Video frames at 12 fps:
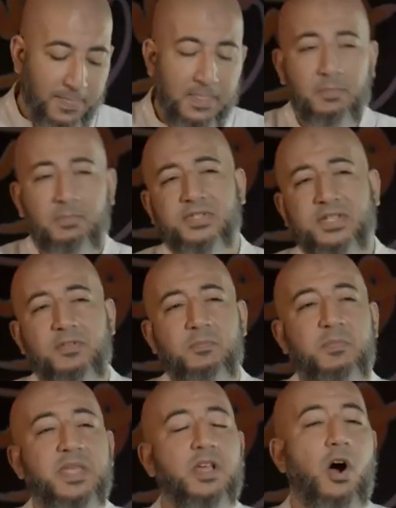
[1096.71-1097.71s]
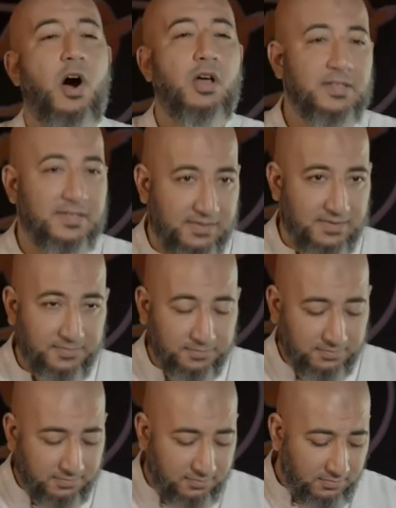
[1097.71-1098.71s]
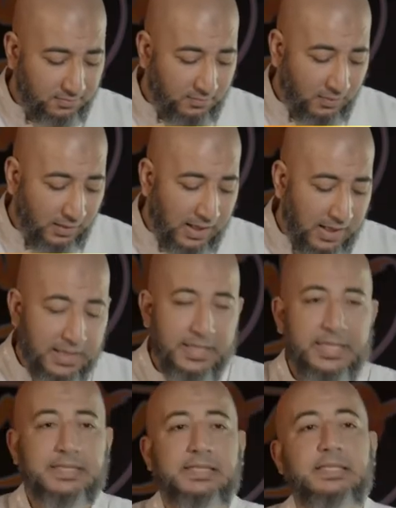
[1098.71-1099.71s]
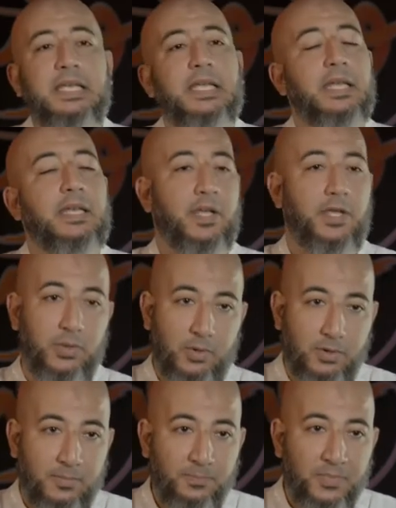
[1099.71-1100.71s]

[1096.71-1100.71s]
Number 7, be honest in seeking the cure.